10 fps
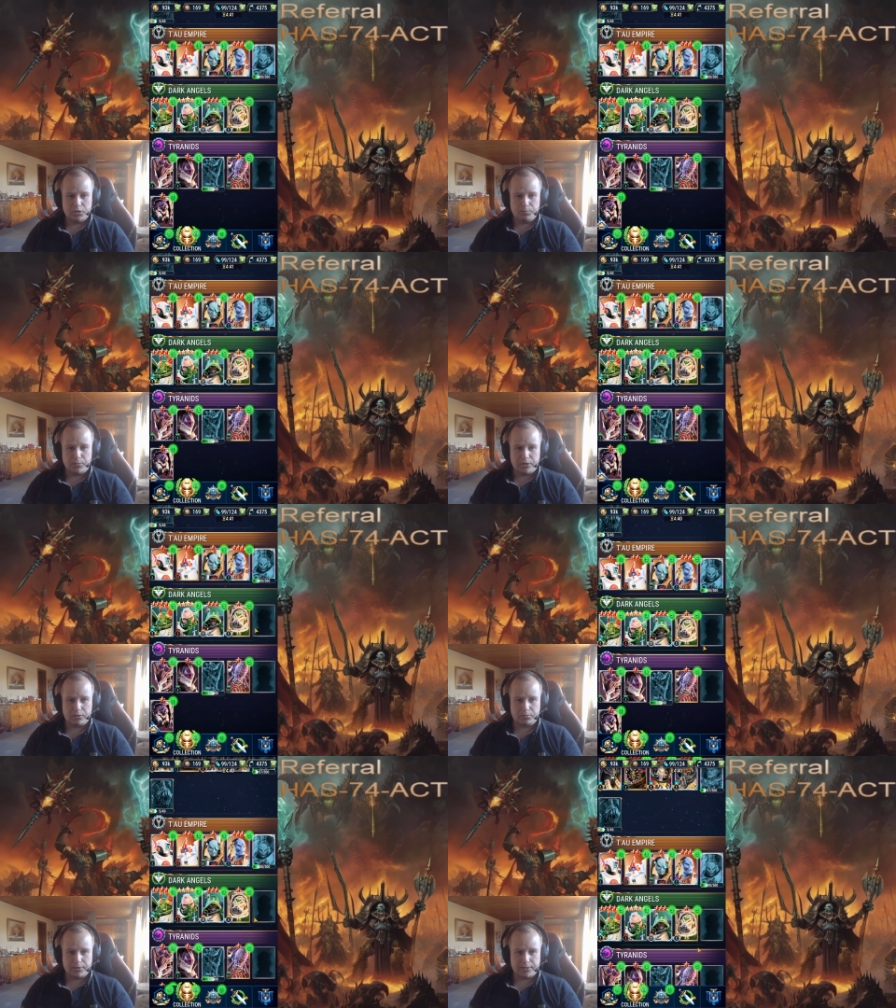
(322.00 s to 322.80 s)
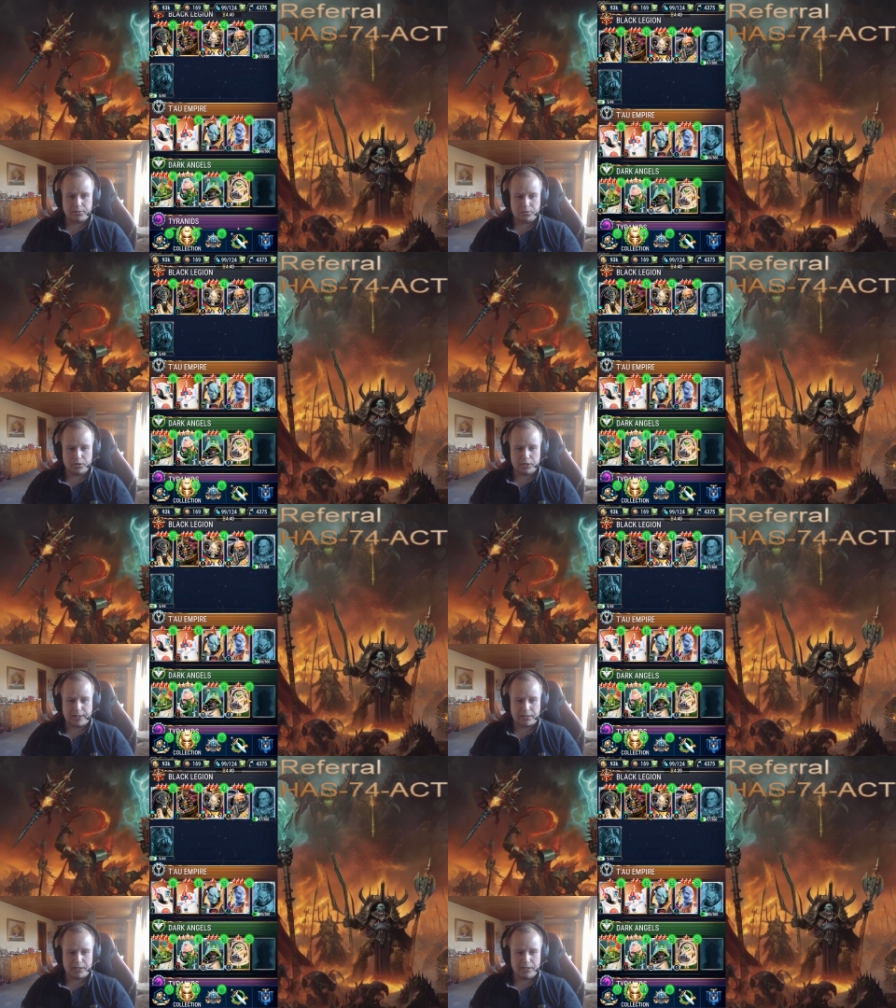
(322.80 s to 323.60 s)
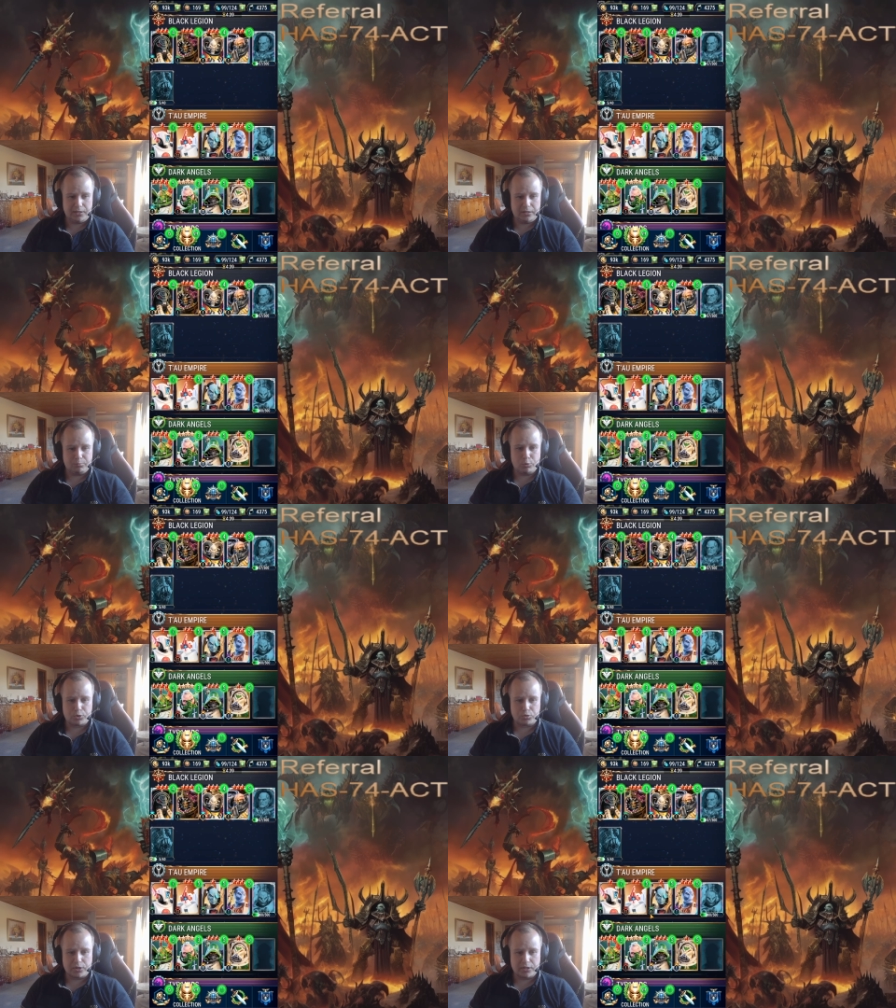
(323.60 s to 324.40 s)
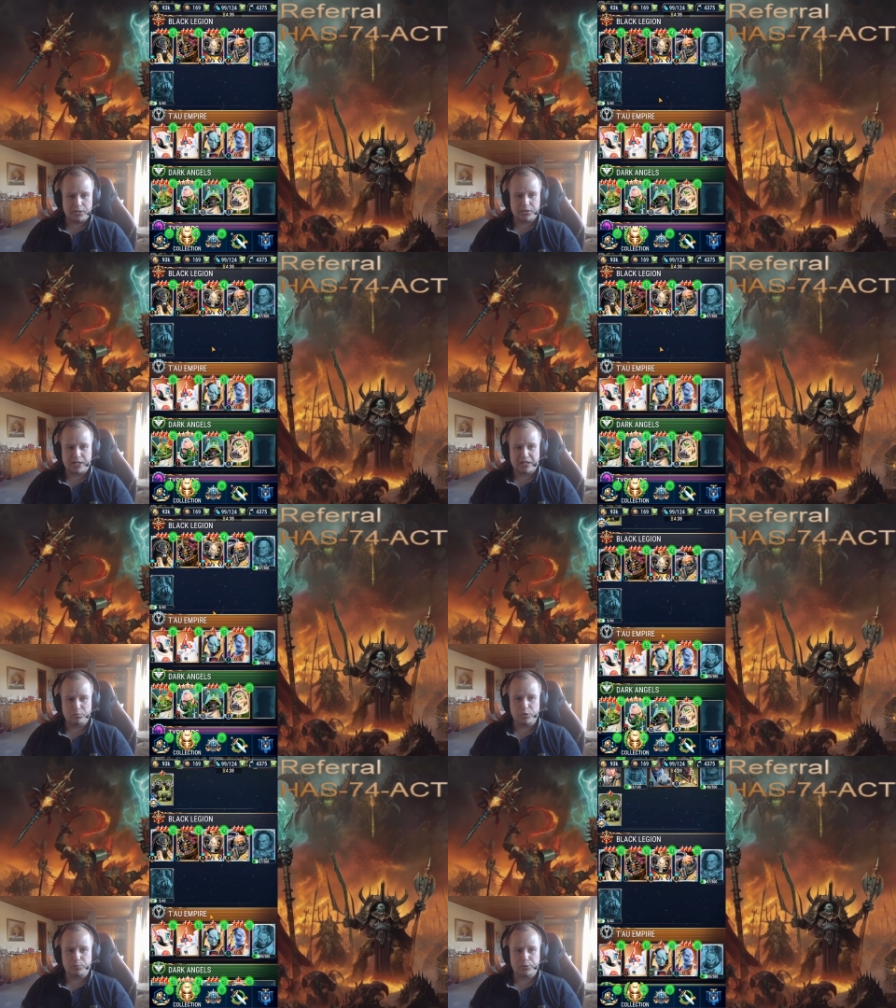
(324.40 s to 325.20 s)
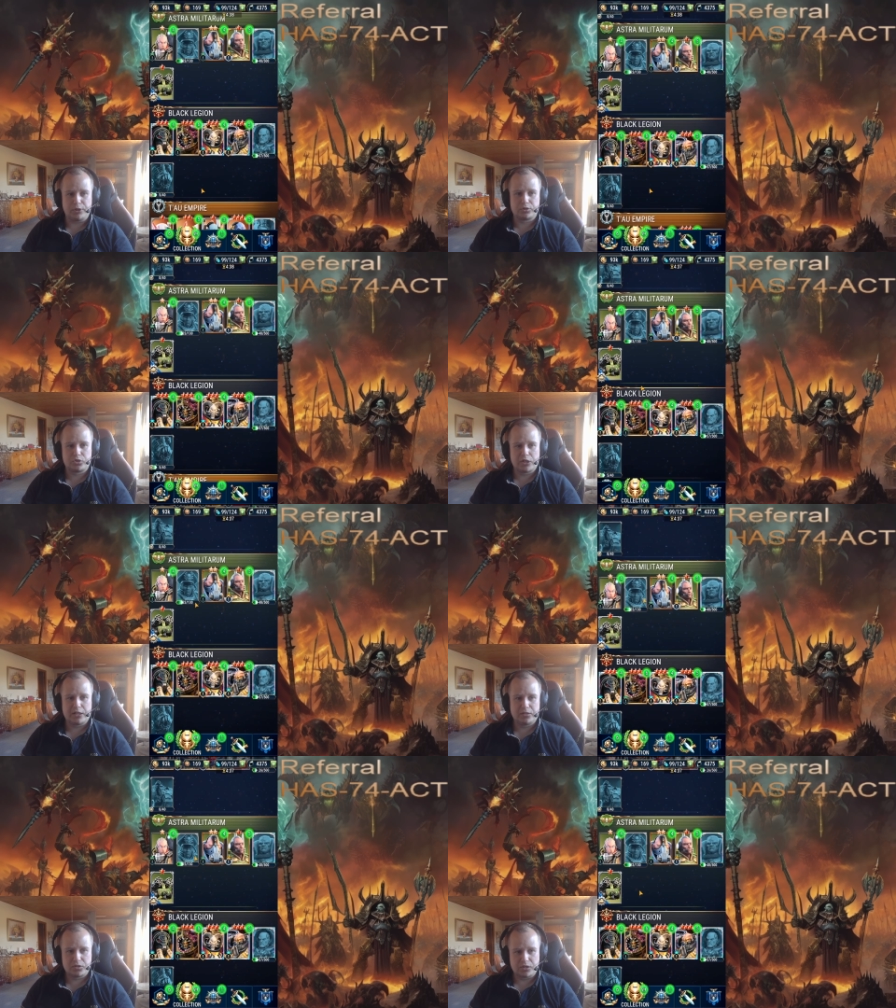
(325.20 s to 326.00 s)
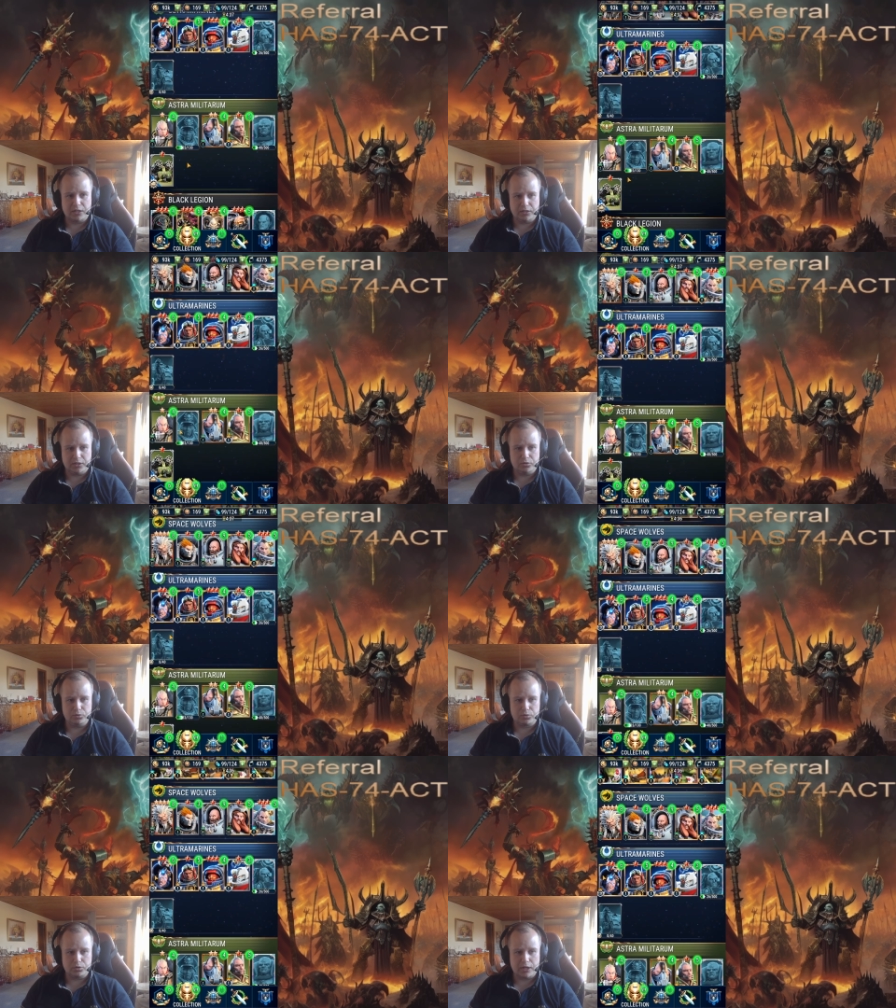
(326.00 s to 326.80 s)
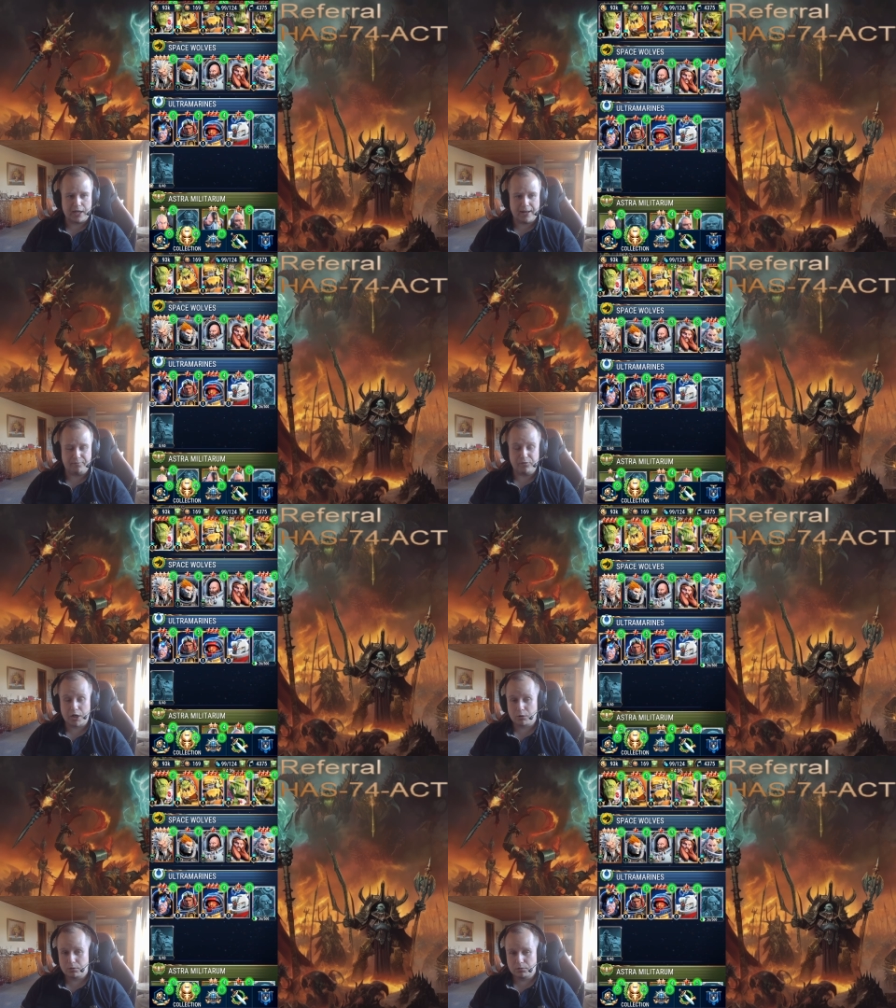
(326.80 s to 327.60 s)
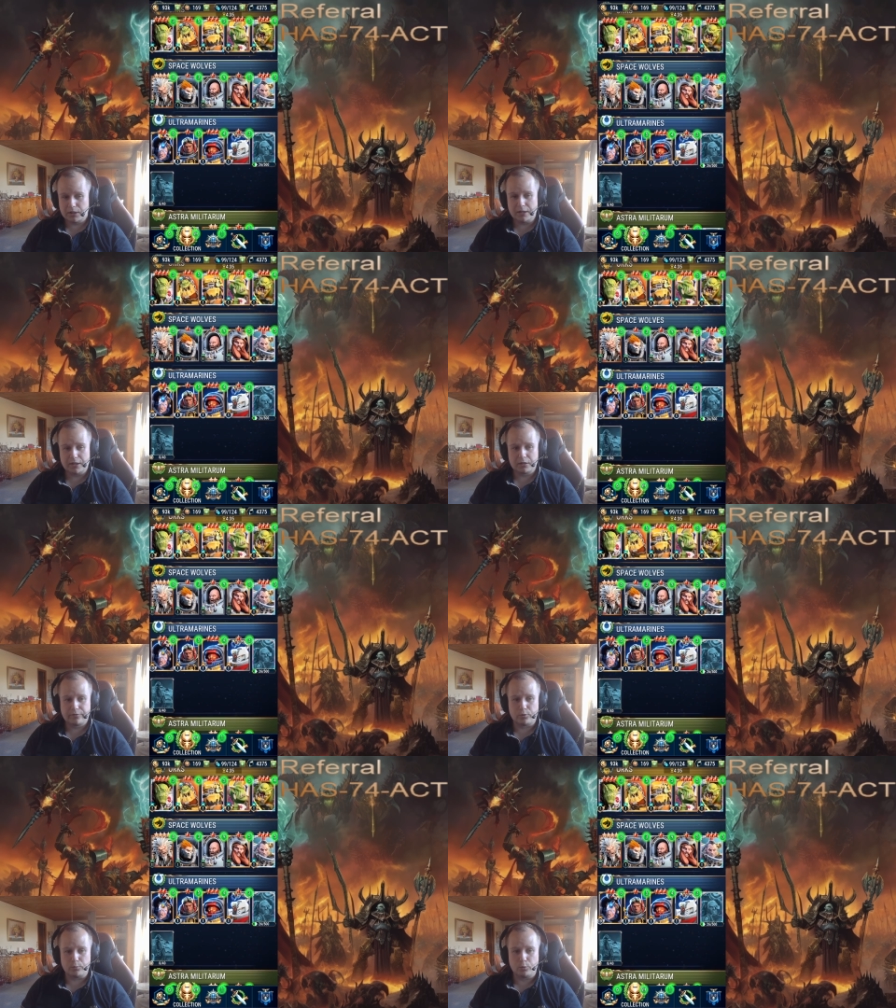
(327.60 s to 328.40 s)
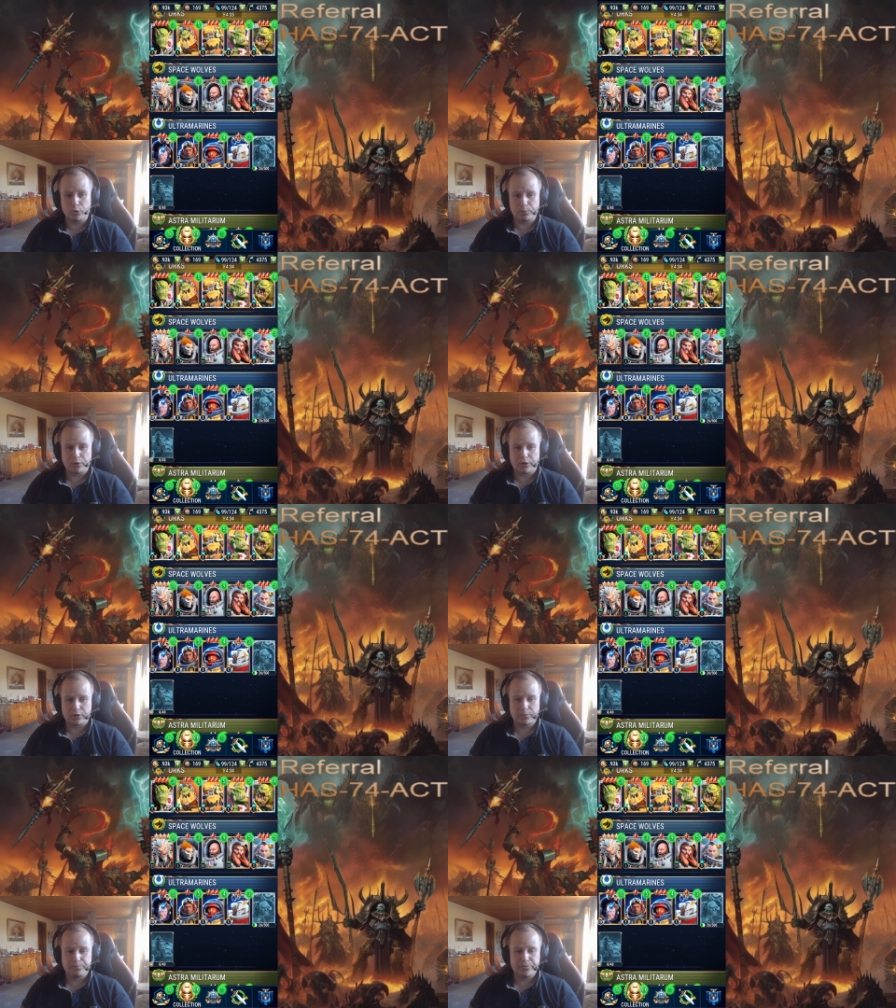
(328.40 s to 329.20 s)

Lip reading: Baraquel, like they work together in tandem with block chance, and then you could add Varro in there for more block,